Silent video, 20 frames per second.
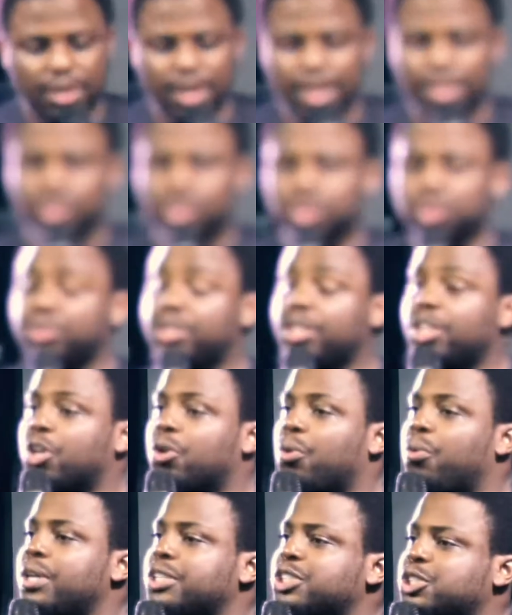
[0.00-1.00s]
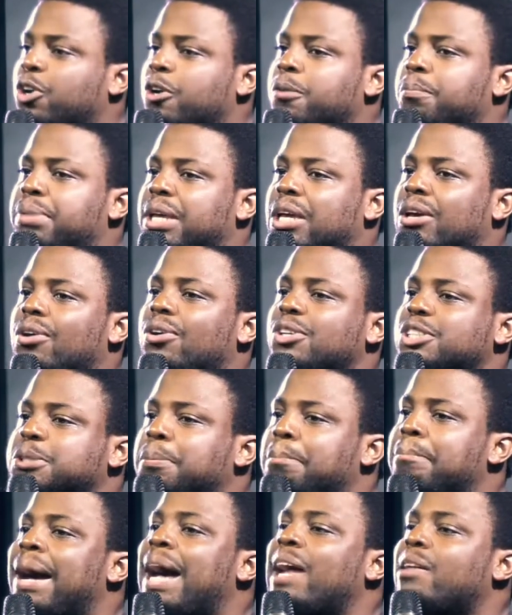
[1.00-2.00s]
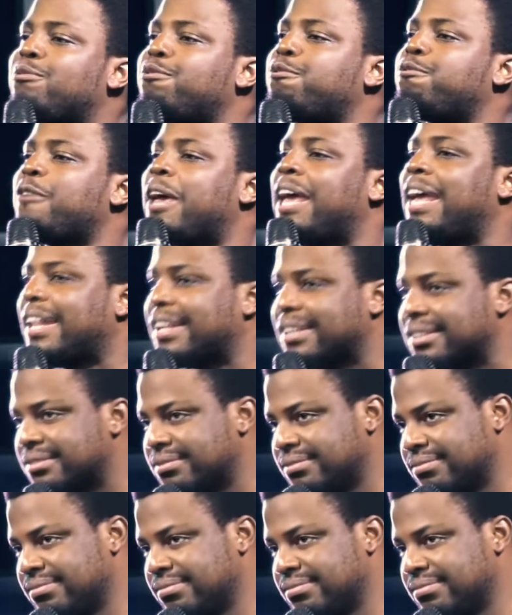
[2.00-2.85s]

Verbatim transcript: into the equation because man fell.